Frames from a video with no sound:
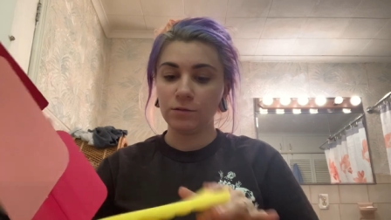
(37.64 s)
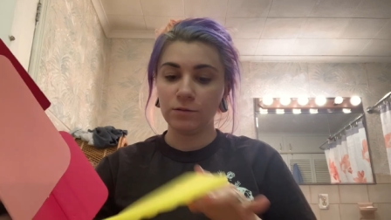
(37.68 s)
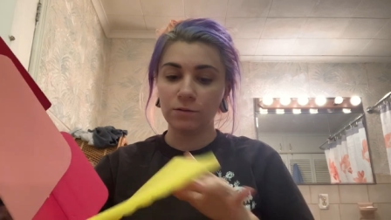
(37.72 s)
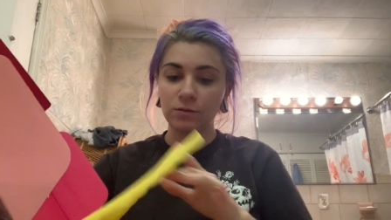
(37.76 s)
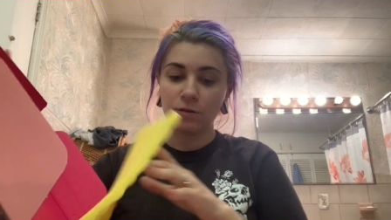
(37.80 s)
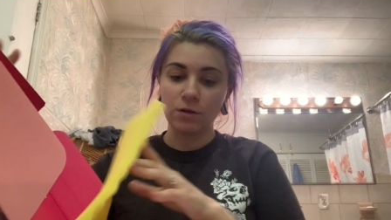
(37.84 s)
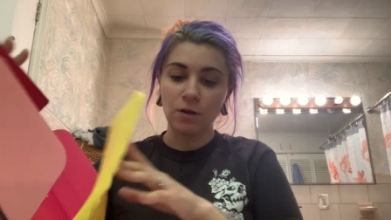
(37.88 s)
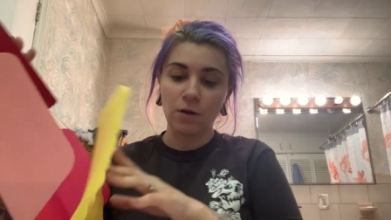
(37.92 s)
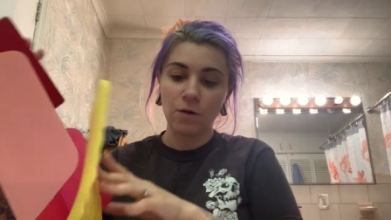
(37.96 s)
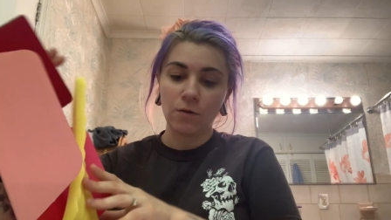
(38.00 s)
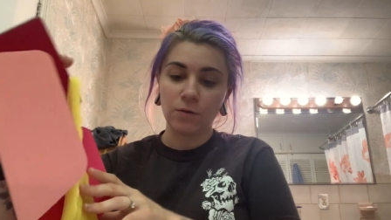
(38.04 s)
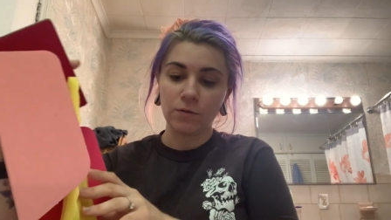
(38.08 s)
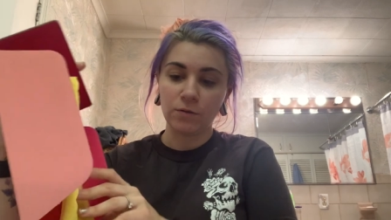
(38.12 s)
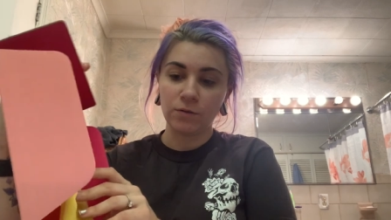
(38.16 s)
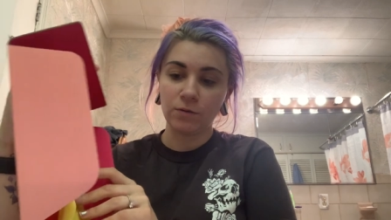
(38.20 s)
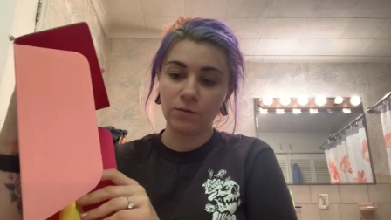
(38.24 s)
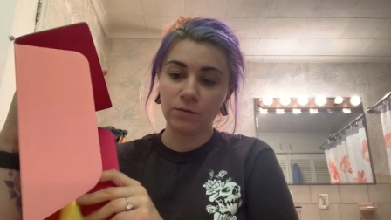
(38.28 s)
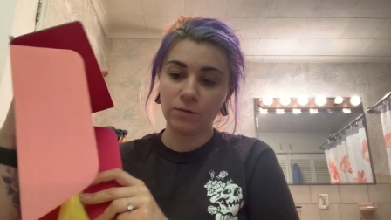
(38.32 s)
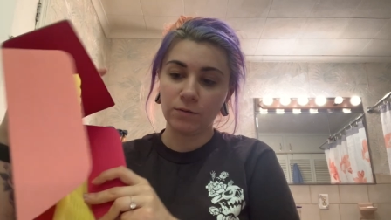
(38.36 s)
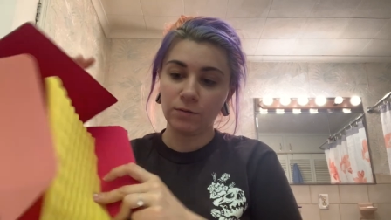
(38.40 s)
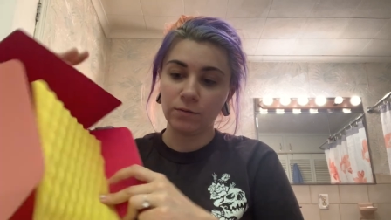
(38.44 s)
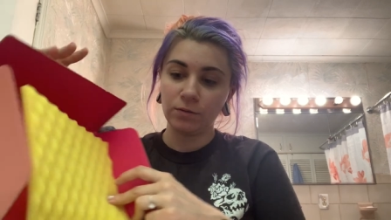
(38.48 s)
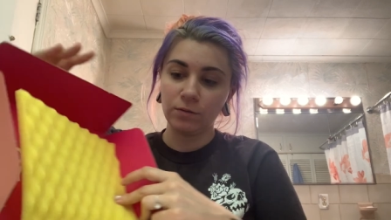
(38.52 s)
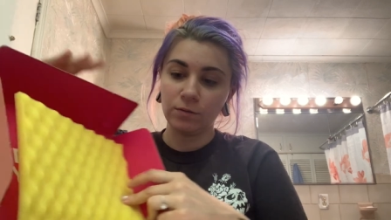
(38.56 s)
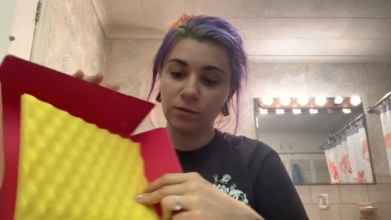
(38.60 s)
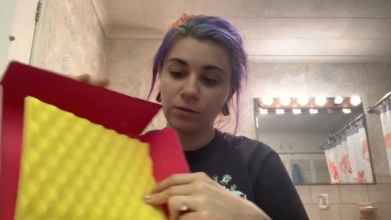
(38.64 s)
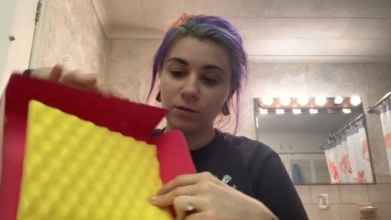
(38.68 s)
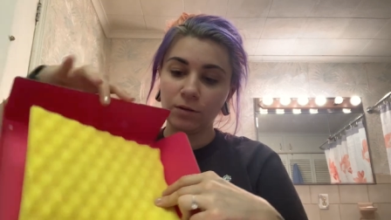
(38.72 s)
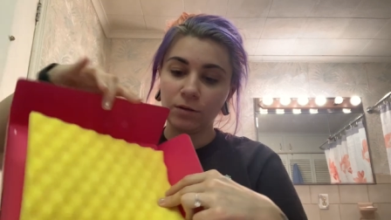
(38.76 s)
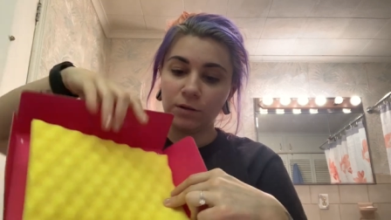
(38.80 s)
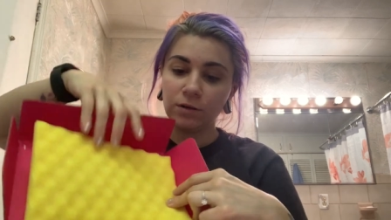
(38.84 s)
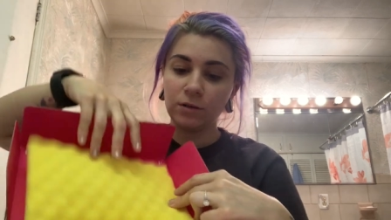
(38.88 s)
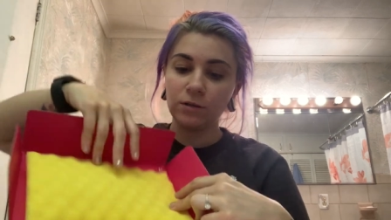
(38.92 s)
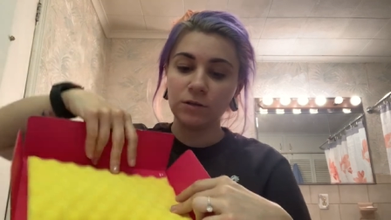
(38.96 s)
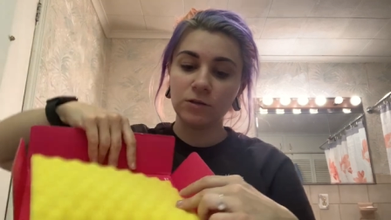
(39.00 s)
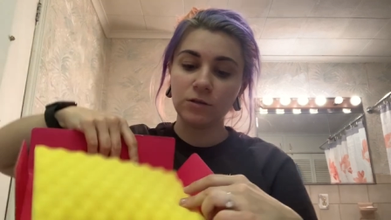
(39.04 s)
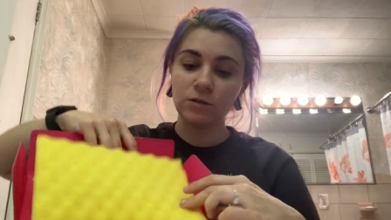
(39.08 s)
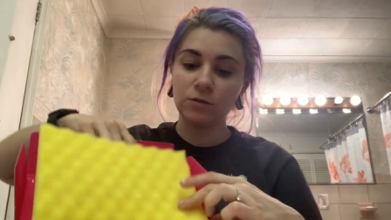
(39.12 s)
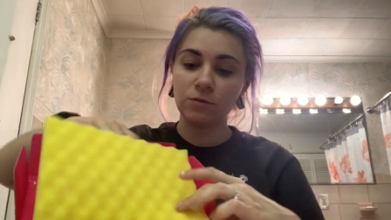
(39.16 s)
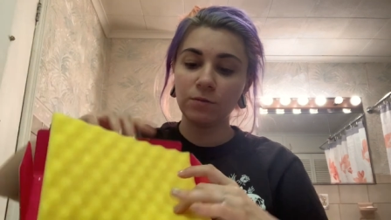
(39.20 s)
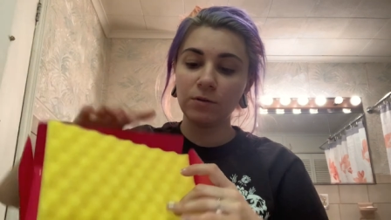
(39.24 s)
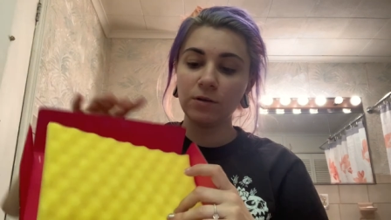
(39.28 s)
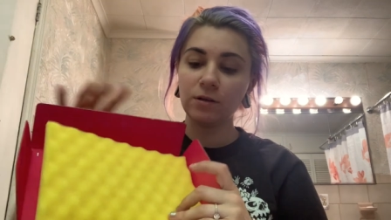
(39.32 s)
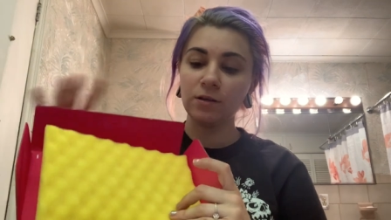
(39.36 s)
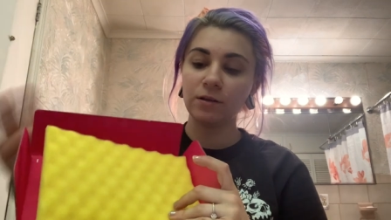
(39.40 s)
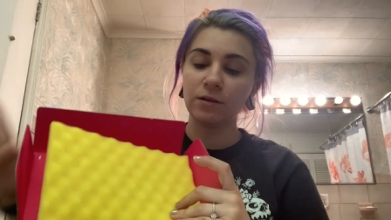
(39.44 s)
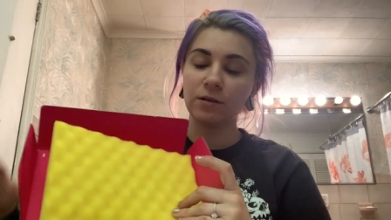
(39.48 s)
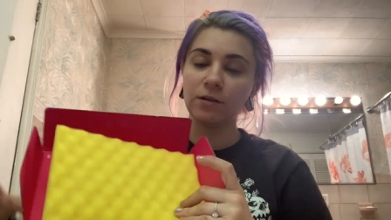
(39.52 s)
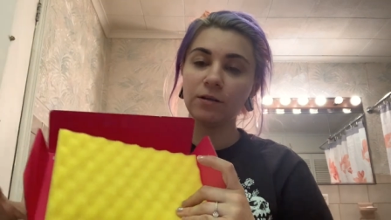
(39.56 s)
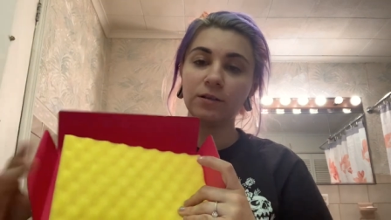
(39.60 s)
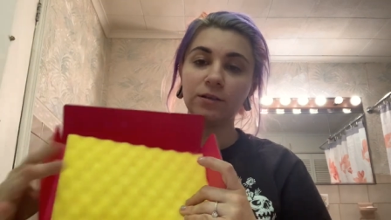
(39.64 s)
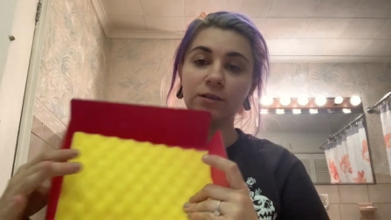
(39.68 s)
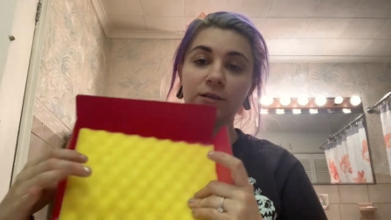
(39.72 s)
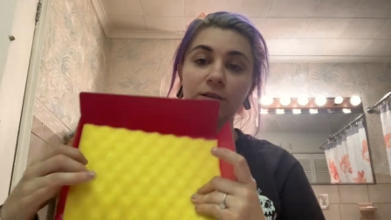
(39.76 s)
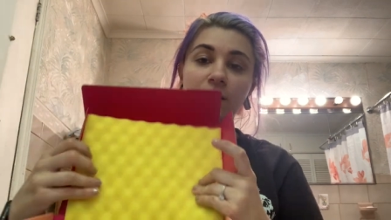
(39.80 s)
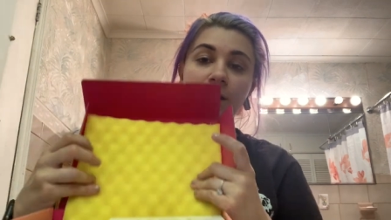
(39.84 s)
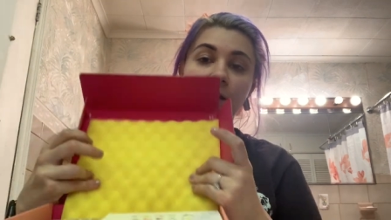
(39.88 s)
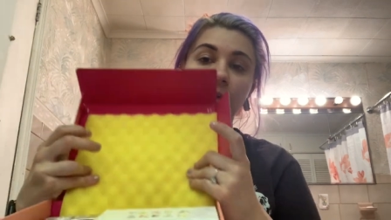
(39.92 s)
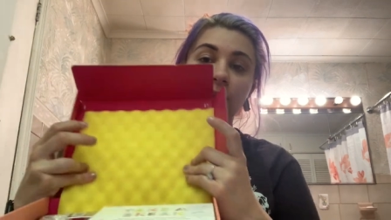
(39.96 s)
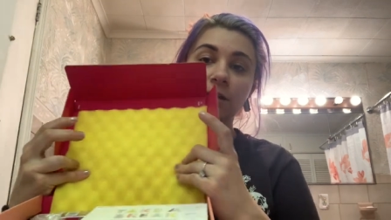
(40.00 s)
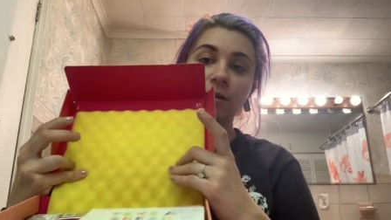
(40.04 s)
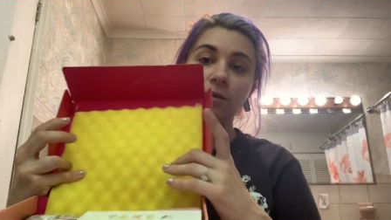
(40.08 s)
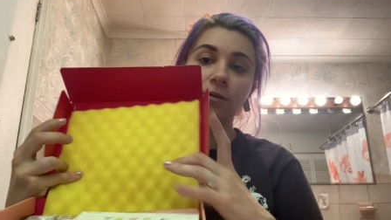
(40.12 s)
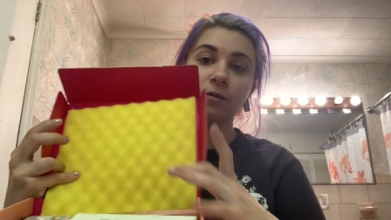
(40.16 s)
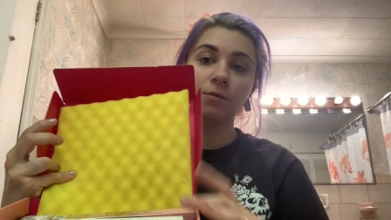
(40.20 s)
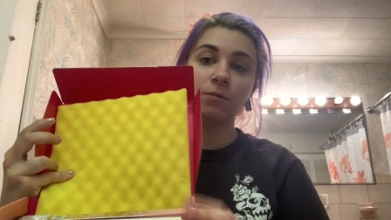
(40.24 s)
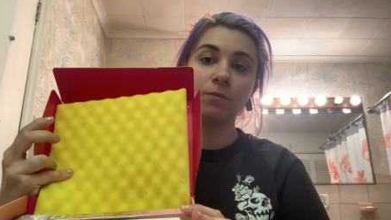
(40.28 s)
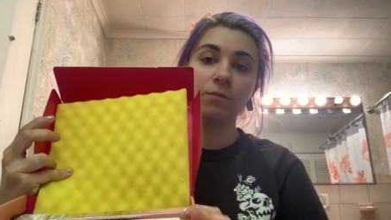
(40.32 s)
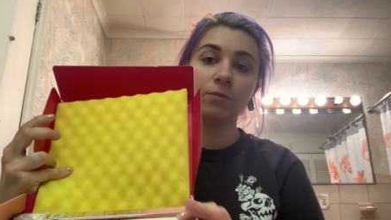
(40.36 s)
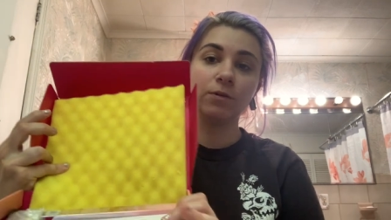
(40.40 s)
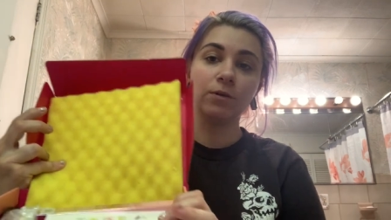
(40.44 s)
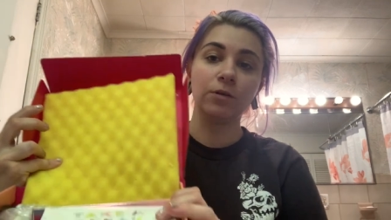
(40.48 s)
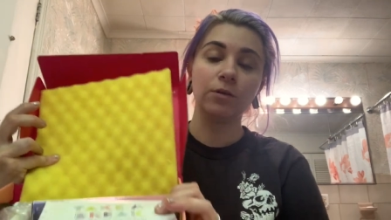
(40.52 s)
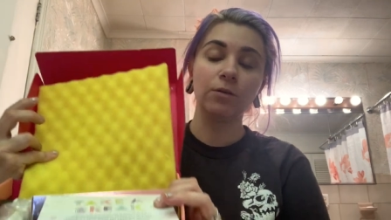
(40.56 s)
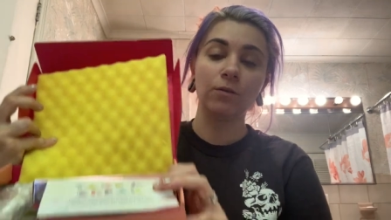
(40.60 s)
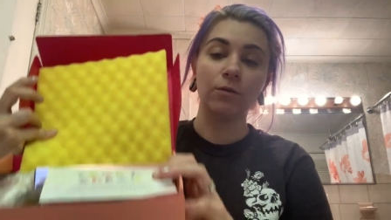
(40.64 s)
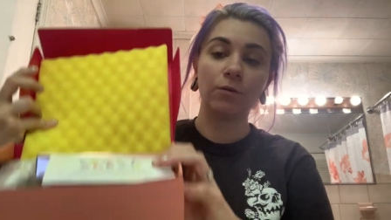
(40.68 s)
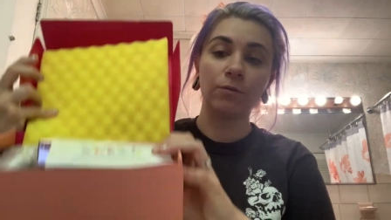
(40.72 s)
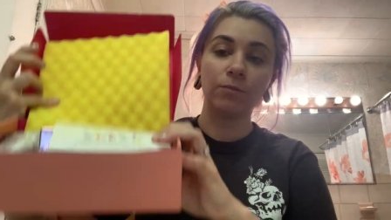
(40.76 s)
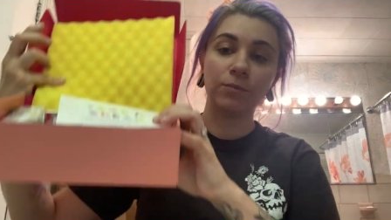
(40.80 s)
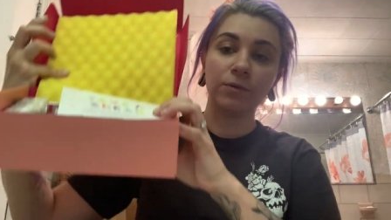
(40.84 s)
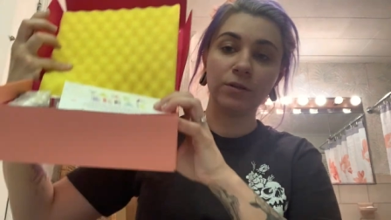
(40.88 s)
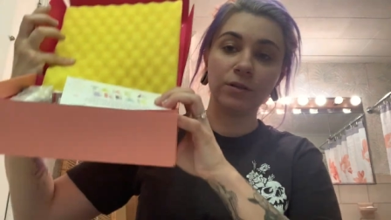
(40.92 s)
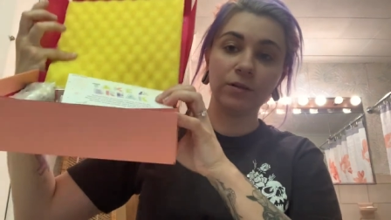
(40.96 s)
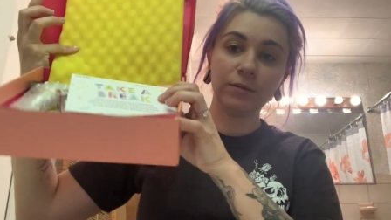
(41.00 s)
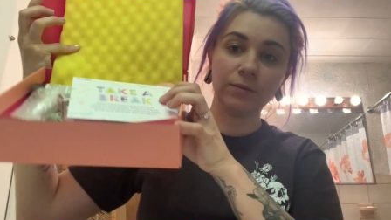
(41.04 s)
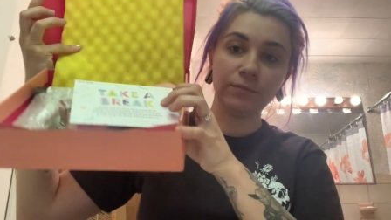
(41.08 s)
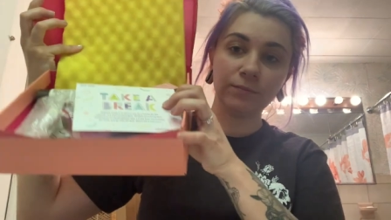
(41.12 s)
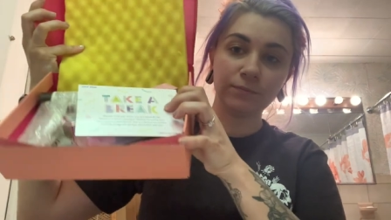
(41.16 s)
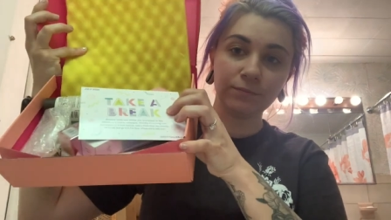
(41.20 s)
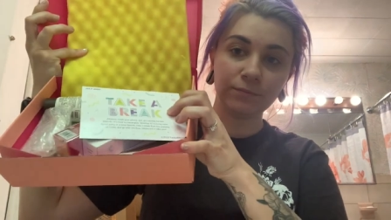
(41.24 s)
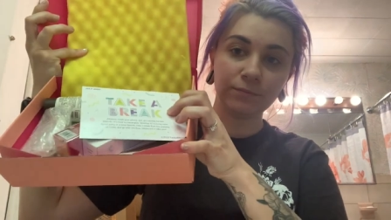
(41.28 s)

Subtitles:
So this is what it looks like when you open it.